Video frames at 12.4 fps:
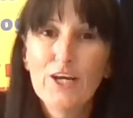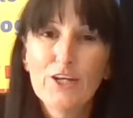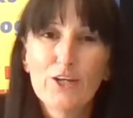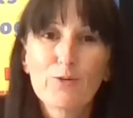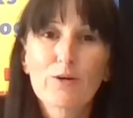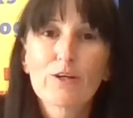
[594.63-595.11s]

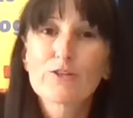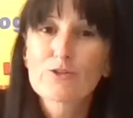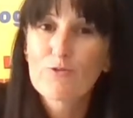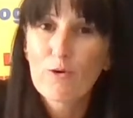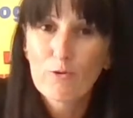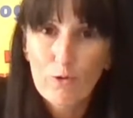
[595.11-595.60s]
you can
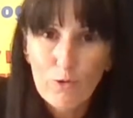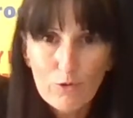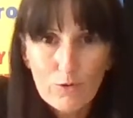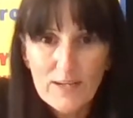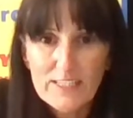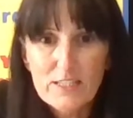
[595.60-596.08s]
scroll all the
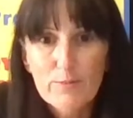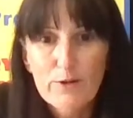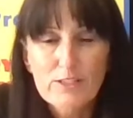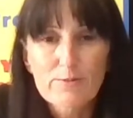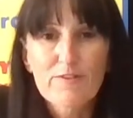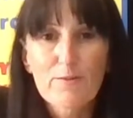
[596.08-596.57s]
way to the
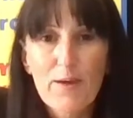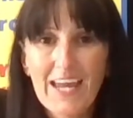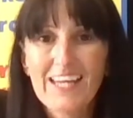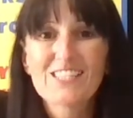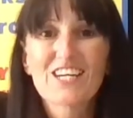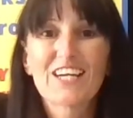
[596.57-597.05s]
bottom of the
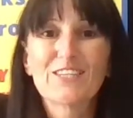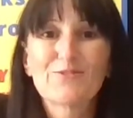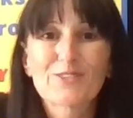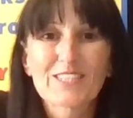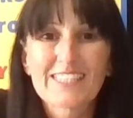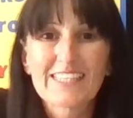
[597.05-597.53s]
page and you
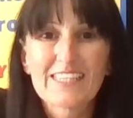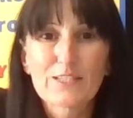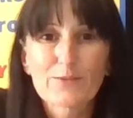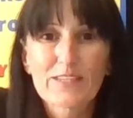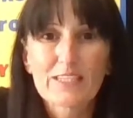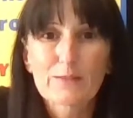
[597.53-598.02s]
will see this
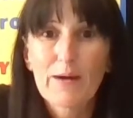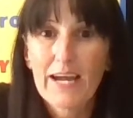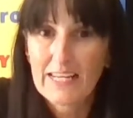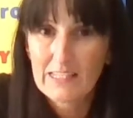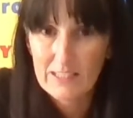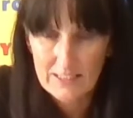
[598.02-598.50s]
week's
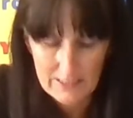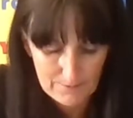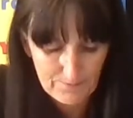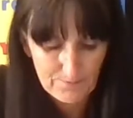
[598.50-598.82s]
Padlet.